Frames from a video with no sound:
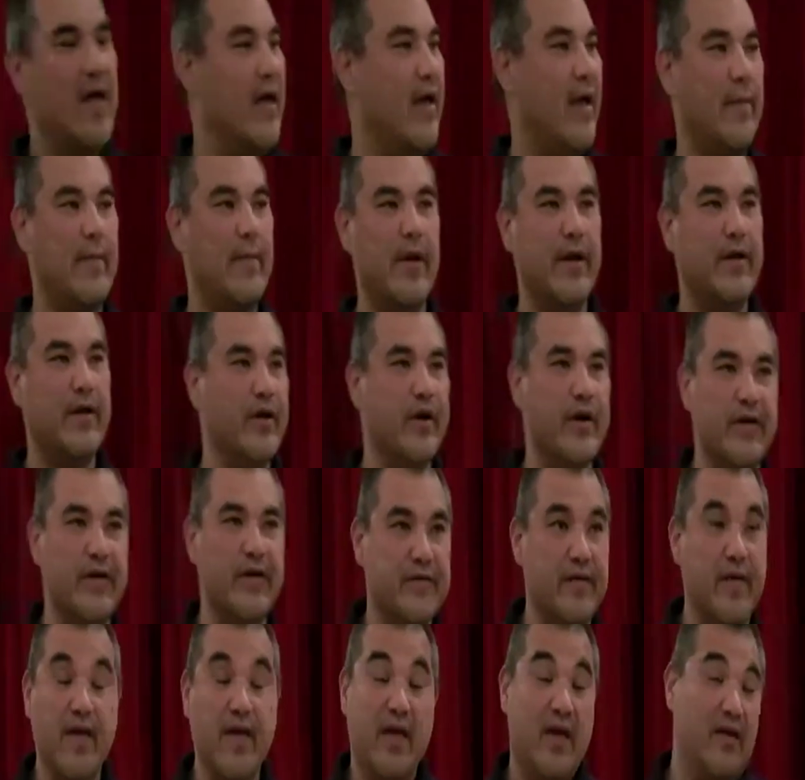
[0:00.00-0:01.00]
I mean, you're gonna,
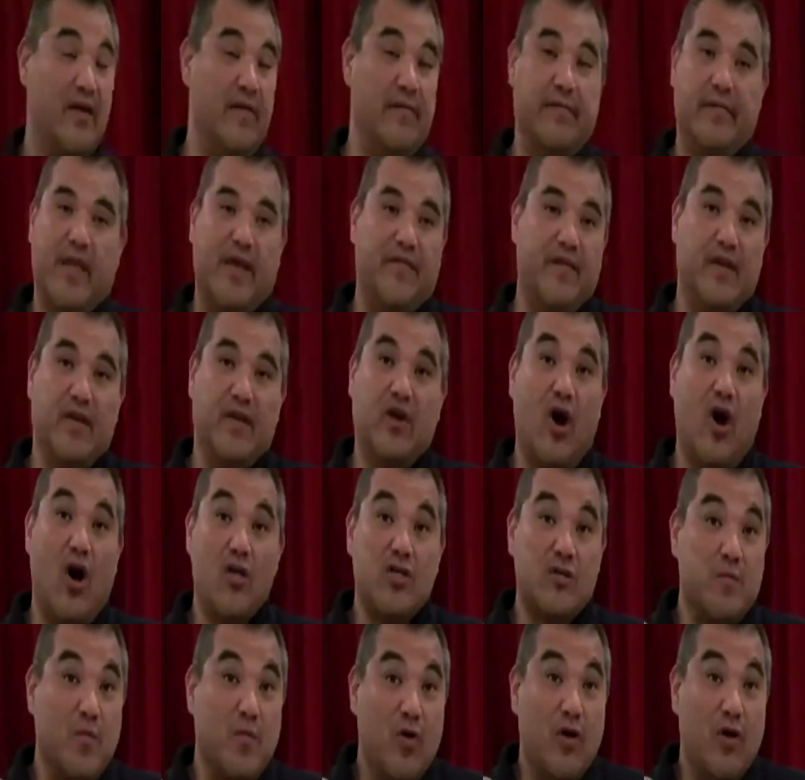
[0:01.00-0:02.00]
if it
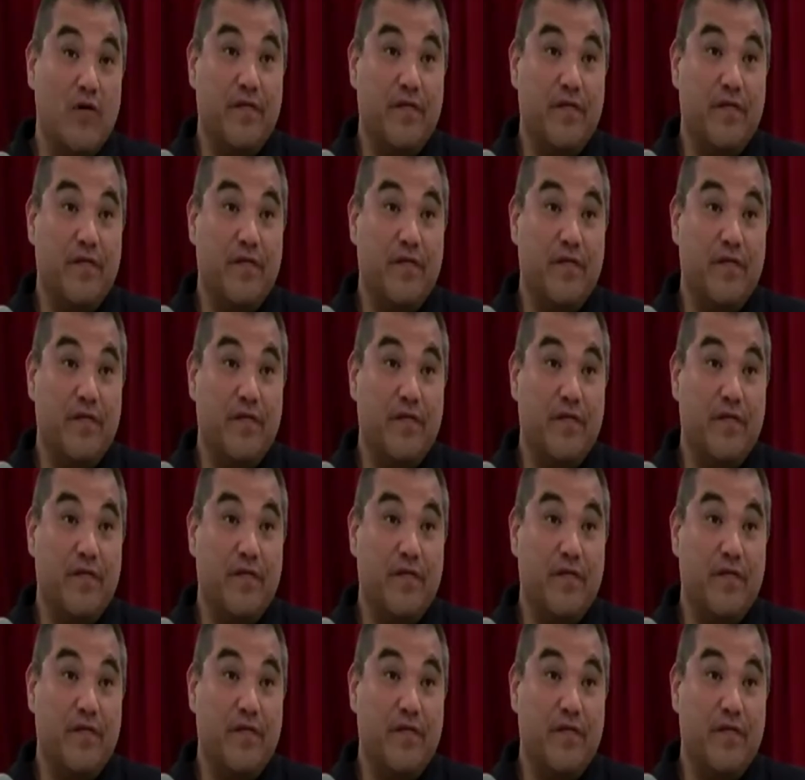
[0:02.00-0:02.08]
costs more